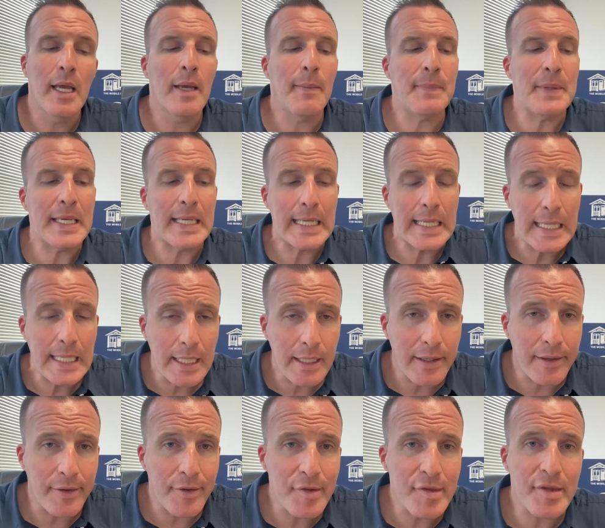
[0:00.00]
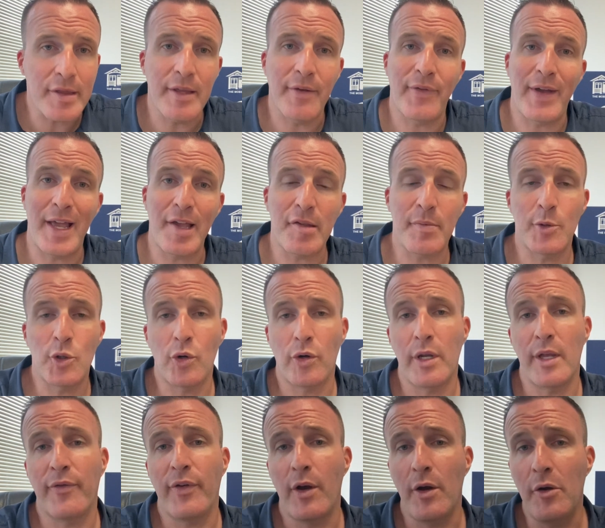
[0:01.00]
Because the vast majority
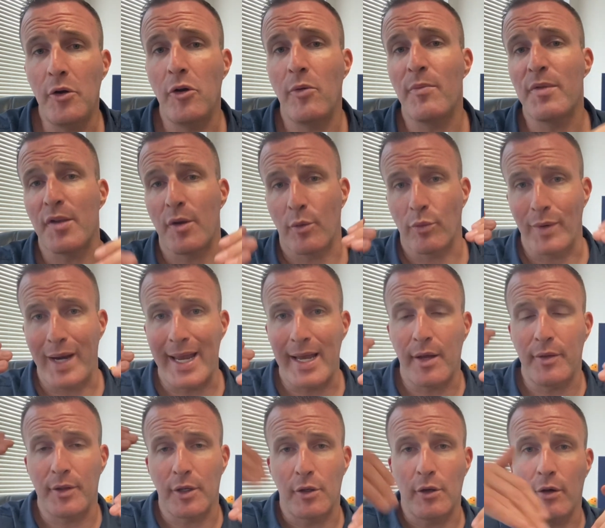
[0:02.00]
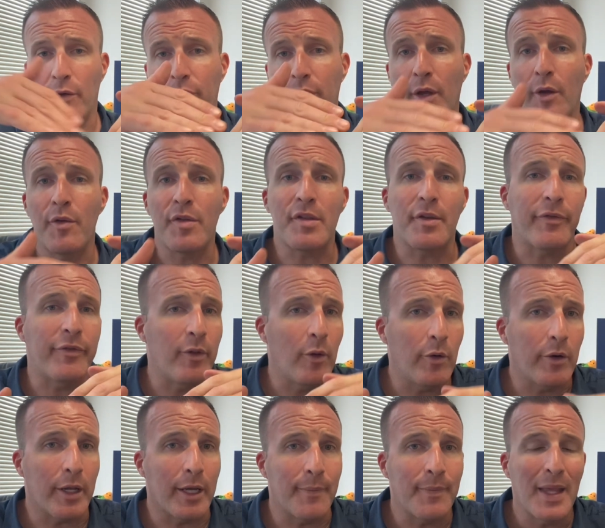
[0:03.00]
of homes around the Gulf Coast of
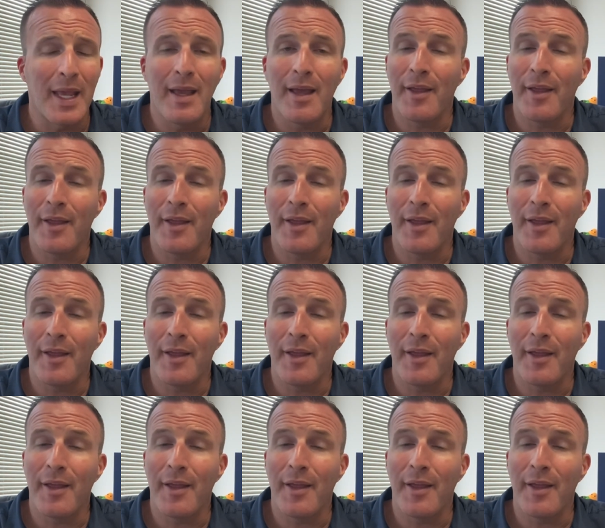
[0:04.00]
Florida,